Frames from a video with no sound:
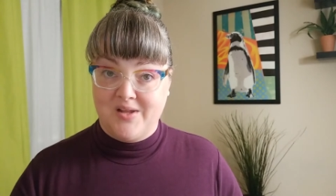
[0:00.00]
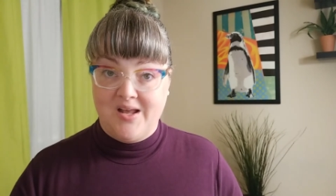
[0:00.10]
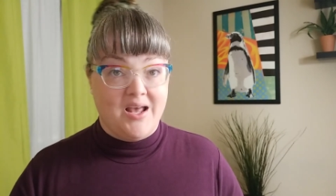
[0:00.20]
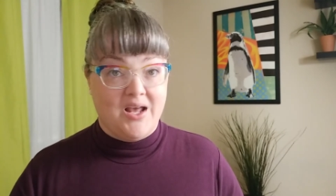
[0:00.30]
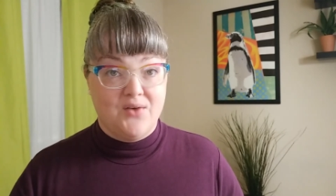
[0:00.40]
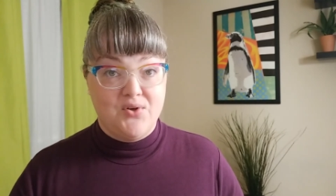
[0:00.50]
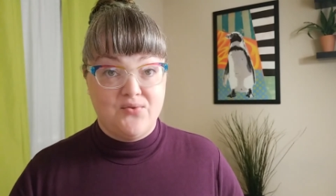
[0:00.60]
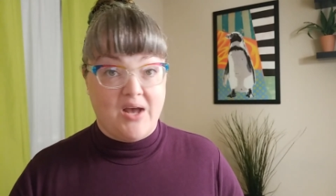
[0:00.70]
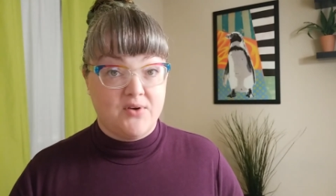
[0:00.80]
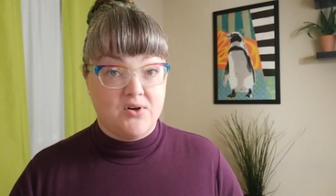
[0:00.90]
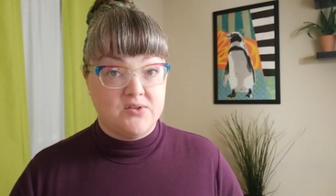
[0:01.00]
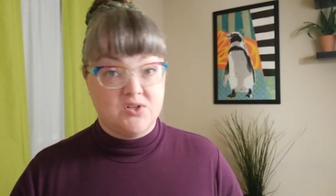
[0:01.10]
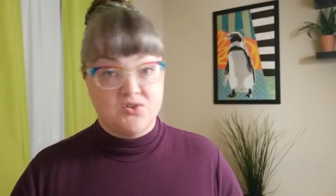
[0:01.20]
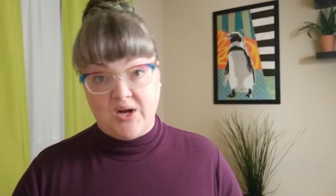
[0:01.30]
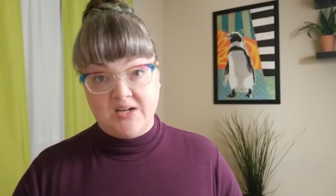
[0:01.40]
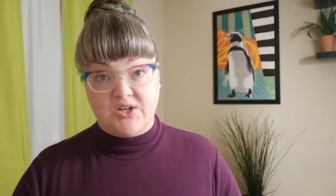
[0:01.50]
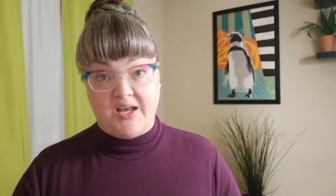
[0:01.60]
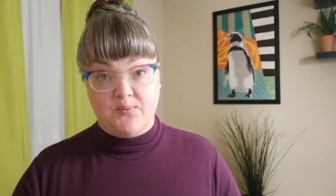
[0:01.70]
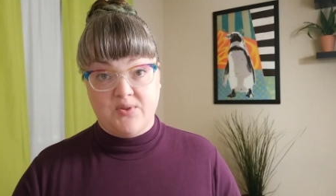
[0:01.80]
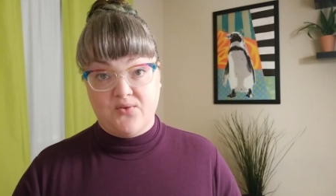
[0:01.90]
If you've ever used a trash
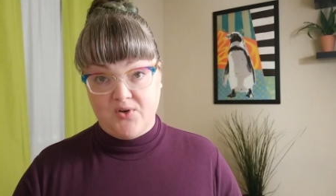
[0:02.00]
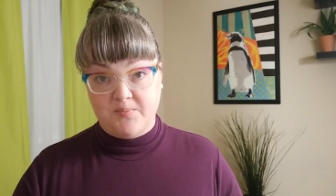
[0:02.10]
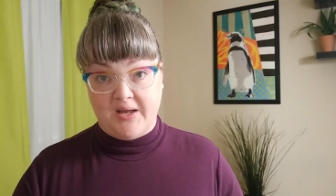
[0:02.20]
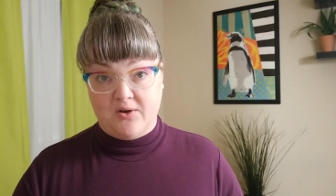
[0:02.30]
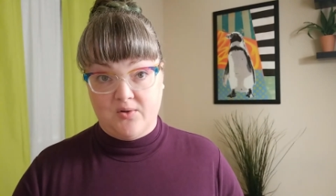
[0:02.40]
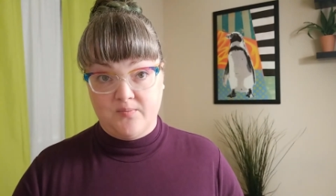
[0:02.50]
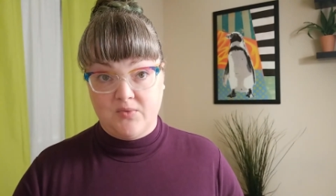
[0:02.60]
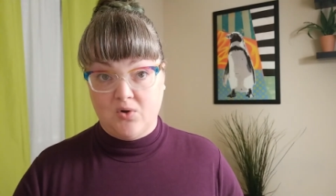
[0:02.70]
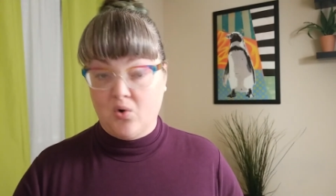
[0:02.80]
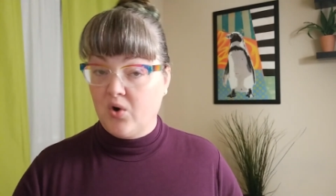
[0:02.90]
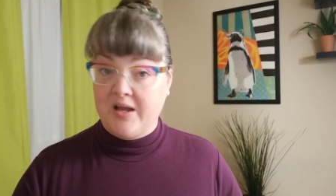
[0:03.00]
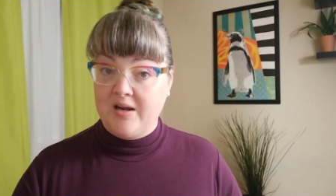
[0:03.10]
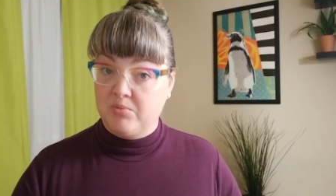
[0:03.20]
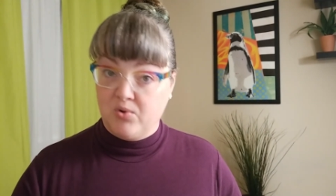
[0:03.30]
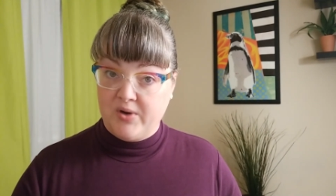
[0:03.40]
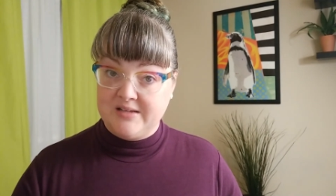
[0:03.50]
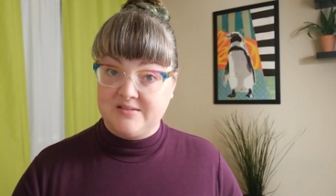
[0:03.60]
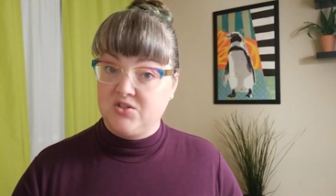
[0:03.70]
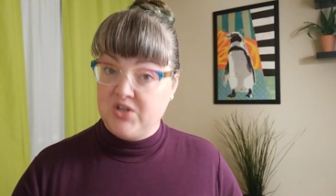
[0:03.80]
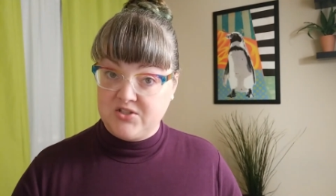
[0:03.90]
can with a foot pedal or an employee
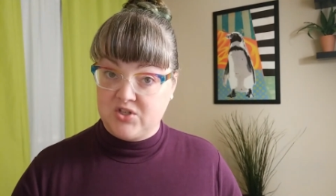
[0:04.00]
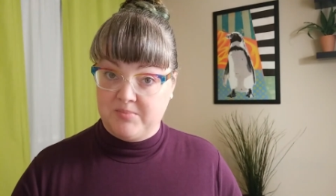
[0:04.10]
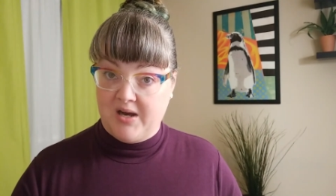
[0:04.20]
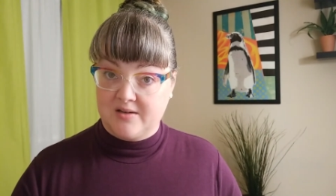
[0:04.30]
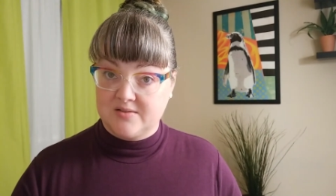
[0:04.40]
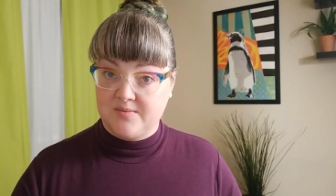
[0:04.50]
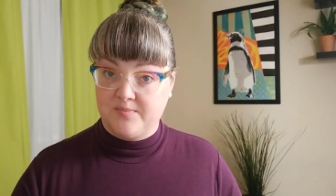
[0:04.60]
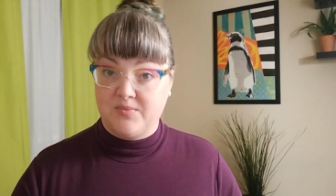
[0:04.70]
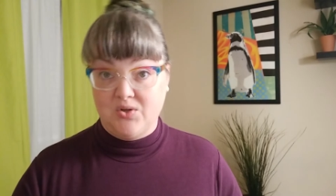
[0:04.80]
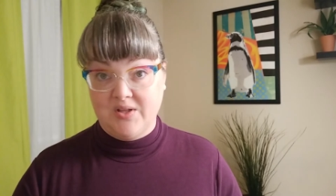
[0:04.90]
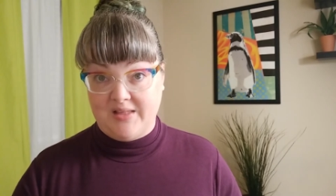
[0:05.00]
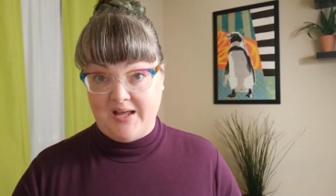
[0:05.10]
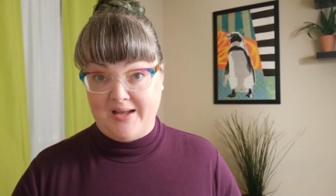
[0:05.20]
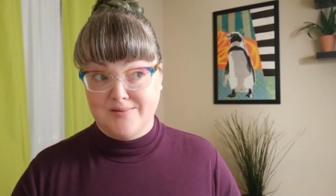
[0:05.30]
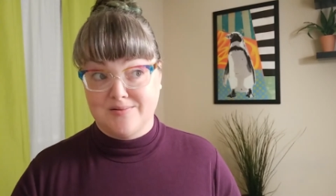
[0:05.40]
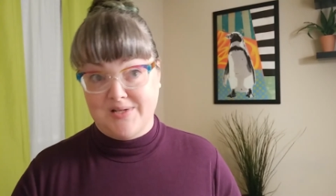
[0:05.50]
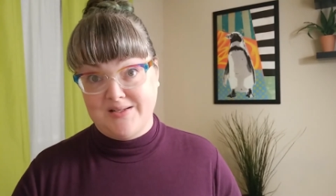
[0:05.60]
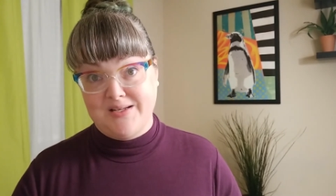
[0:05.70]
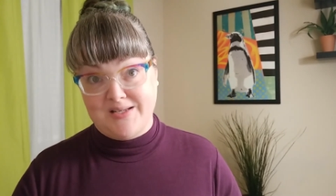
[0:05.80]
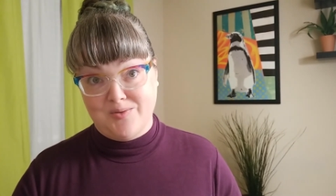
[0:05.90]
suggestion box, you can thank
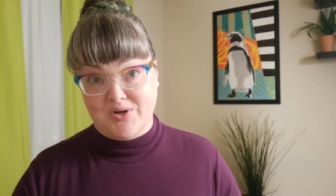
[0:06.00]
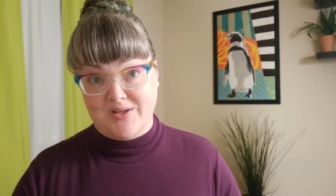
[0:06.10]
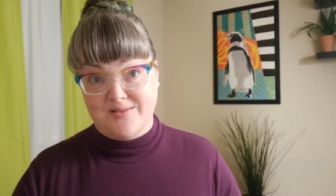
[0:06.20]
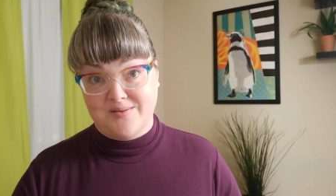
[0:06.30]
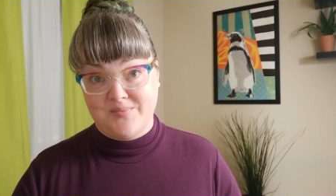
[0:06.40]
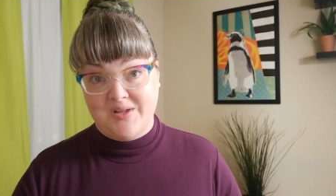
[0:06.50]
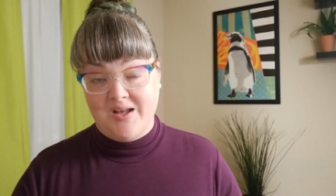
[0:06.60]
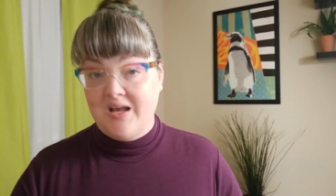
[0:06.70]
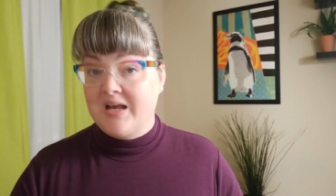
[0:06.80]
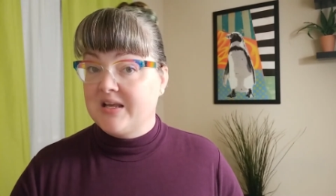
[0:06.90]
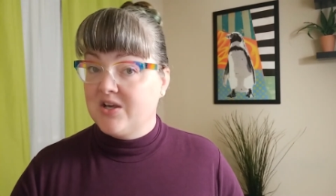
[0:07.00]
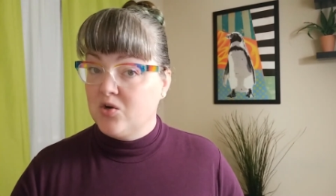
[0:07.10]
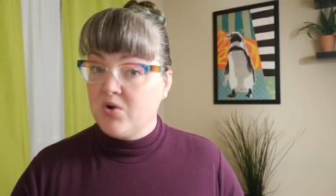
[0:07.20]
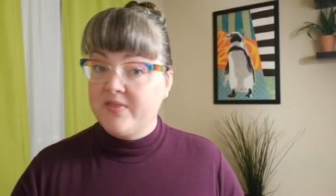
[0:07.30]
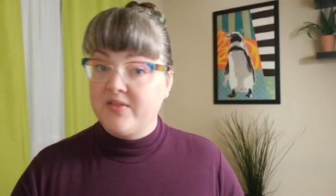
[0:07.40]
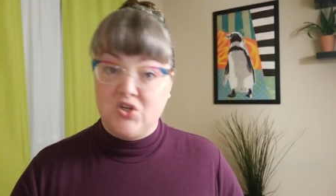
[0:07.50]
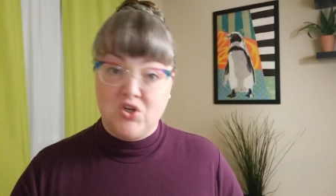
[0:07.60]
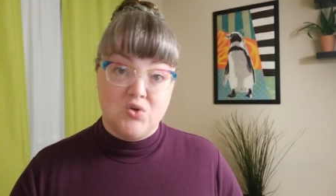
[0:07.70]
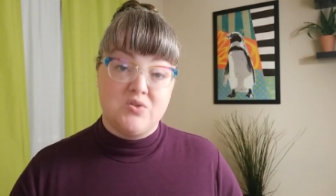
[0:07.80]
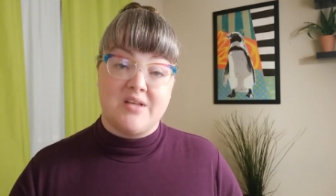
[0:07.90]
Lillian Gilbreth. Gilbreth
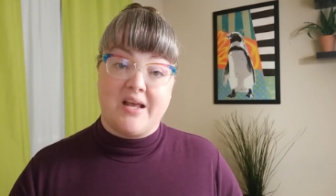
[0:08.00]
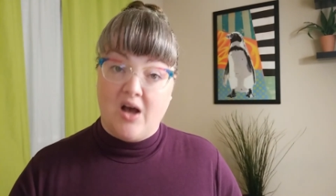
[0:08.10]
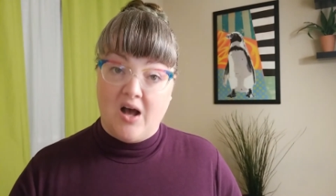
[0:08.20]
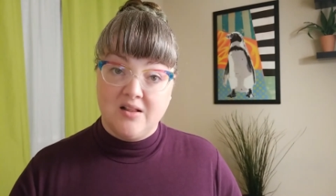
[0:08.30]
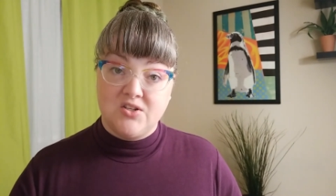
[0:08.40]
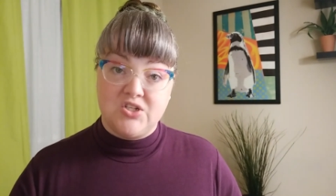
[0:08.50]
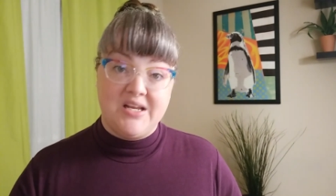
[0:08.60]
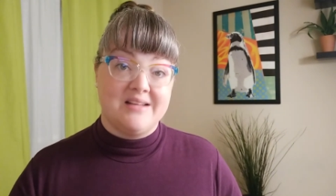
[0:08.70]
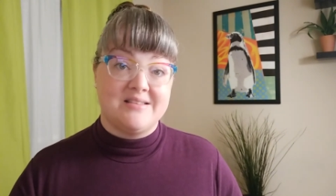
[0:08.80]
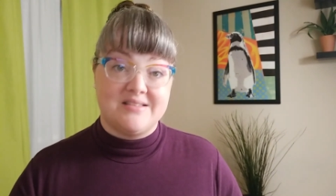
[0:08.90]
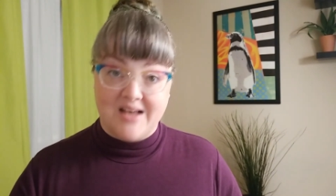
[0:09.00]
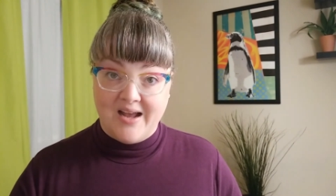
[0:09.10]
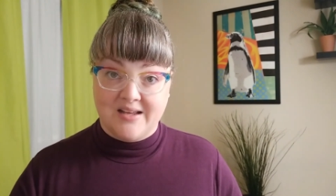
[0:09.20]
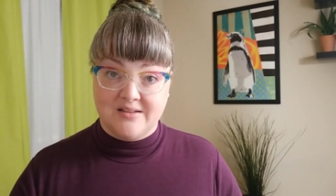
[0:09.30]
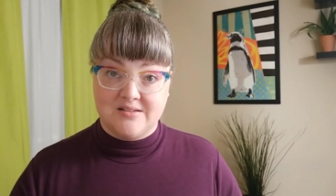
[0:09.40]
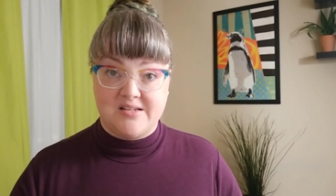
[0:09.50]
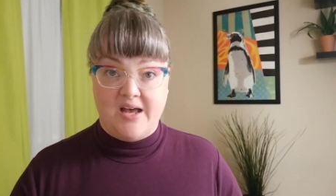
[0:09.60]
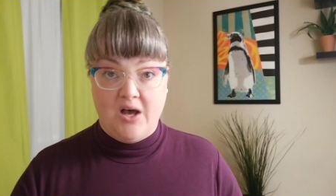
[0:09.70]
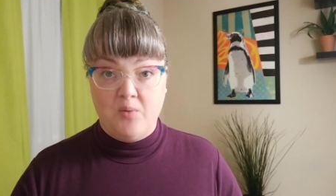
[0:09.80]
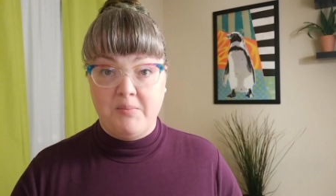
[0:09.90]
used psychology and science to
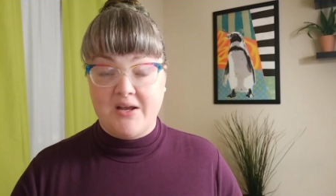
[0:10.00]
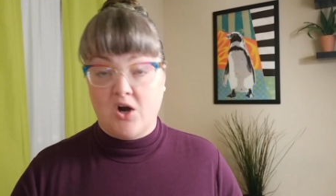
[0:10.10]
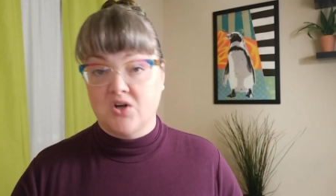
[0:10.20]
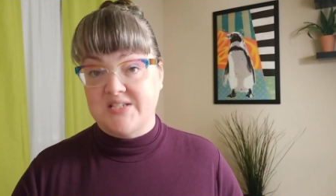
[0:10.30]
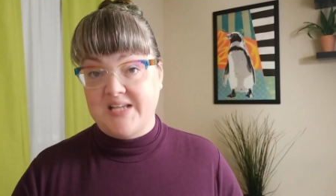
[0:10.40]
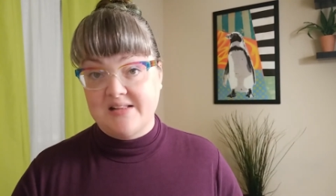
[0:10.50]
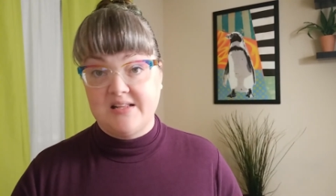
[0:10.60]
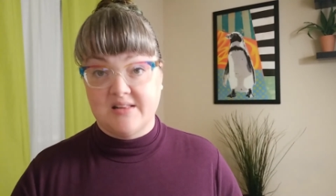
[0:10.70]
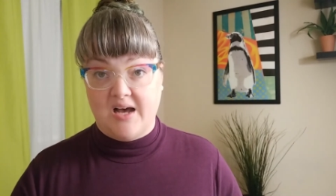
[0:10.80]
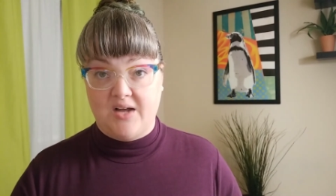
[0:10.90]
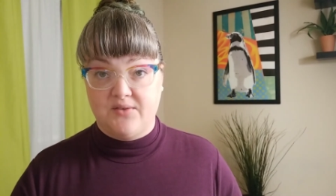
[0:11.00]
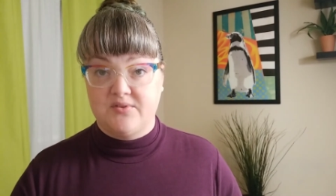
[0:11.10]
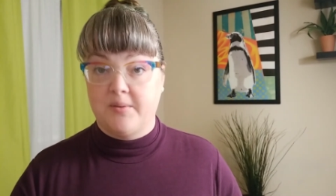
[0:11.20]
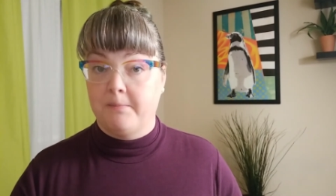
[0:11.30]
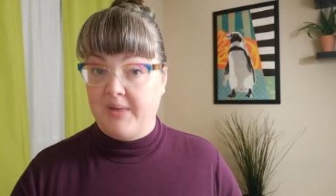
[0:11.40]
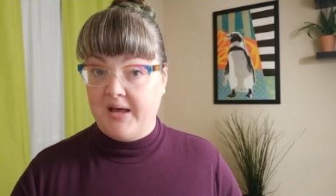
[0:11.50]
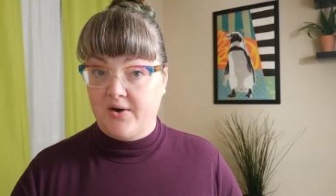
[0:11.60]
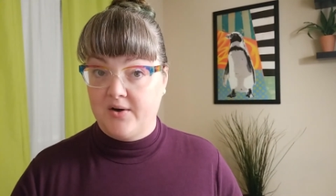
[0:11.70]
help make our daily lives better.